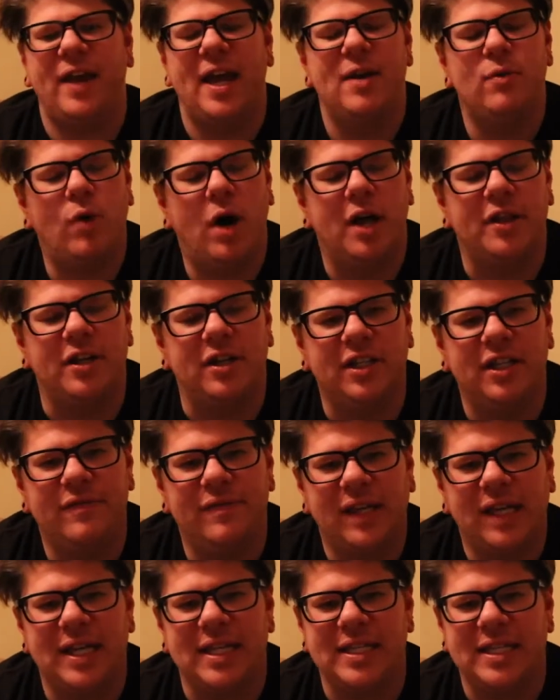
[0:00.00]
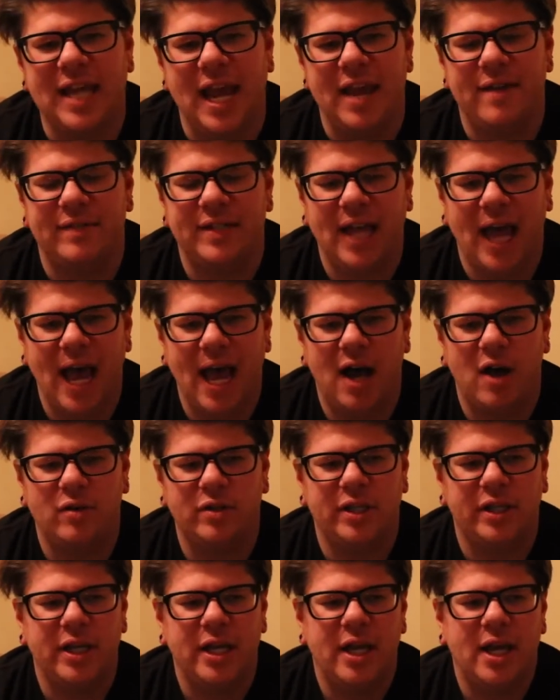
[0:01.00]
And while they're living in Dave's
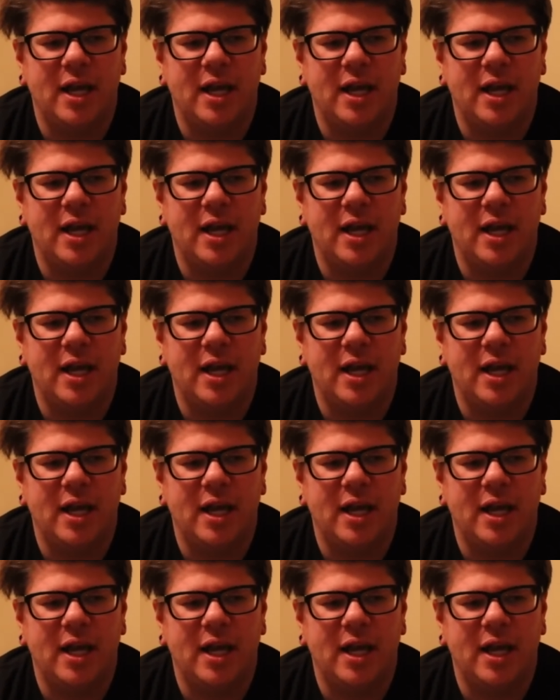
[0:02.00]
house,